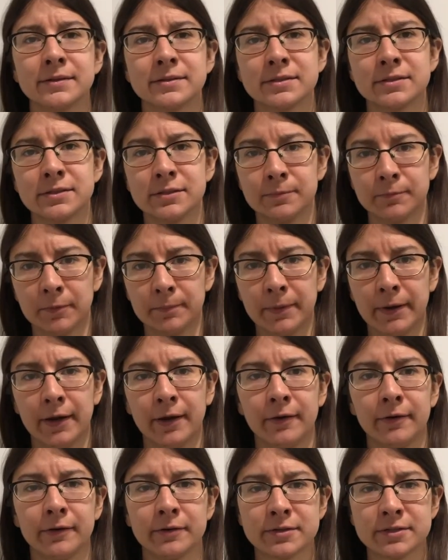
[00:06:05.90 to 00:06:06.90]
to
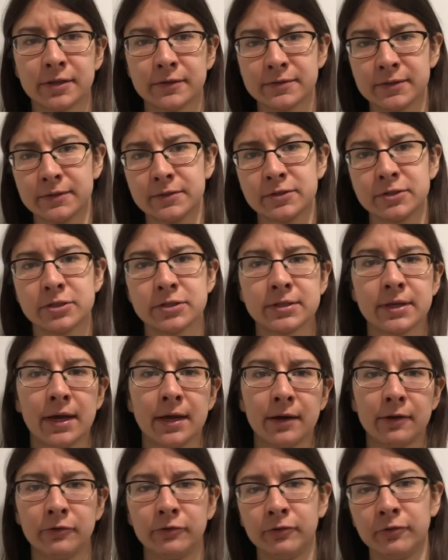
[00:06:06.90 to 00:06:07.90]
prepare yourself. Sometimes you just
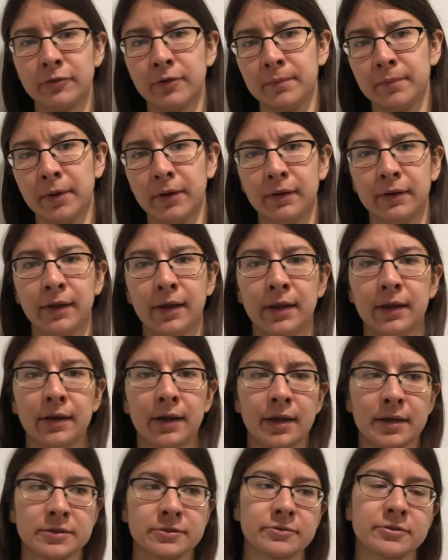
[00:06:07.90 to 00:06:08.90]
got to do the mundane
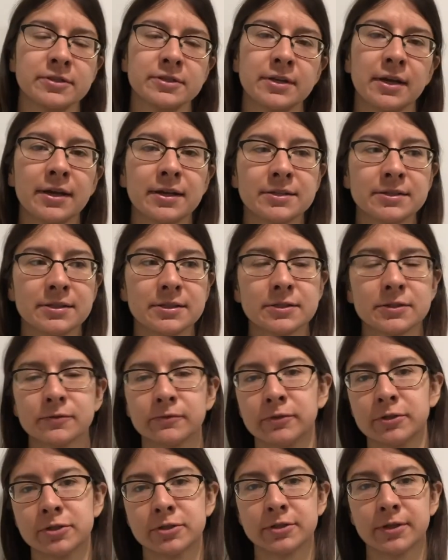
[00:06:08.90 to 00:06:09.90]
exercises,
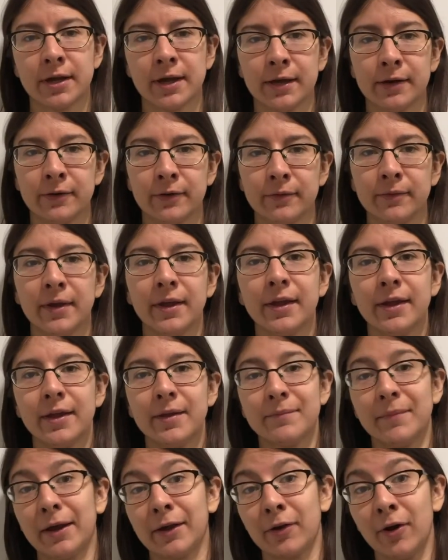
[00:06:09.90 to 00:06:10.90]
which I know
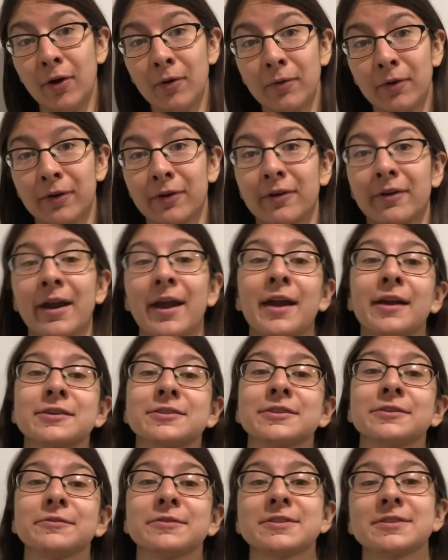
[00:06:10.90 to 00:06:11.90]
my coworker
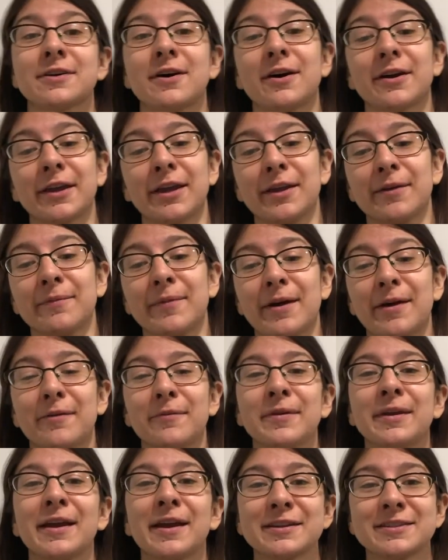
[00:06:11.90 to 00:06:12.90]
actually was talking about.
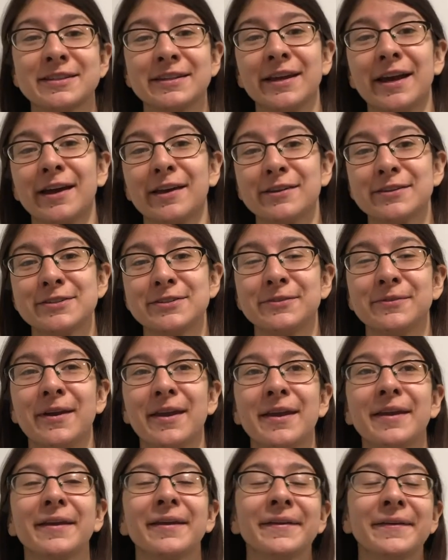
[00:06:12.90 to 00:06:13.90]
We actually got into
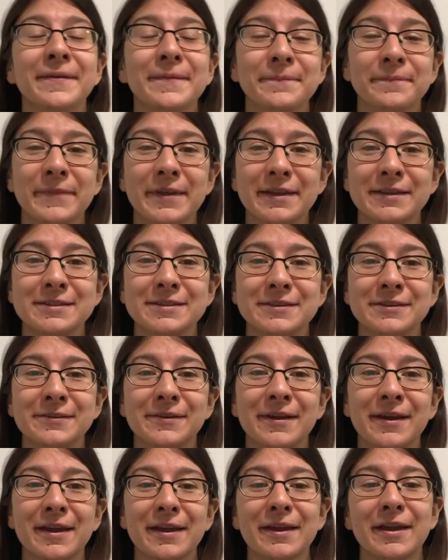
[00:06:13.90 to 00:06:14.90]

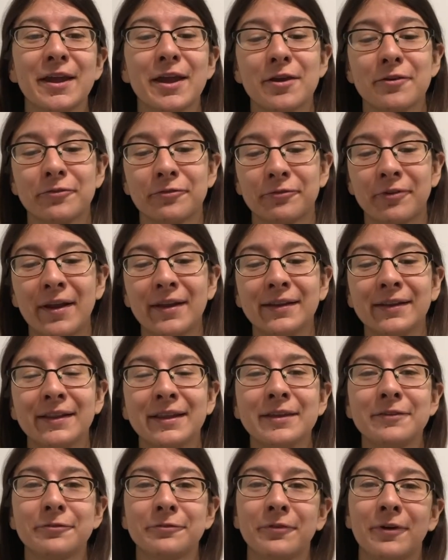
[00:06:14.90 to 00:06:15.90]
a
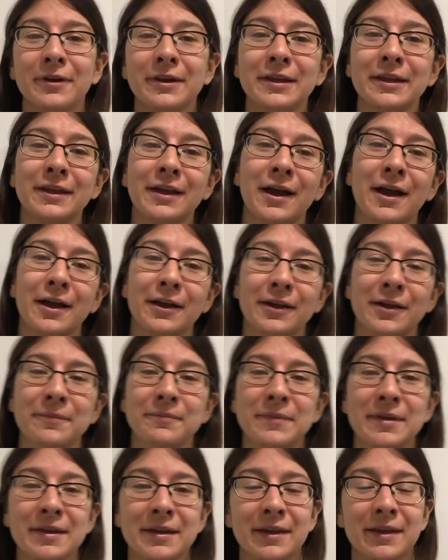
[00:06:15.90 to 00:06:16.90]
friendly, funny,
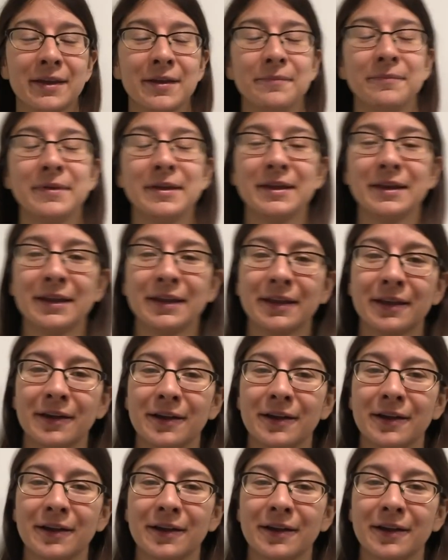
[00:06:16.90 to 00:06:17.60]
comedic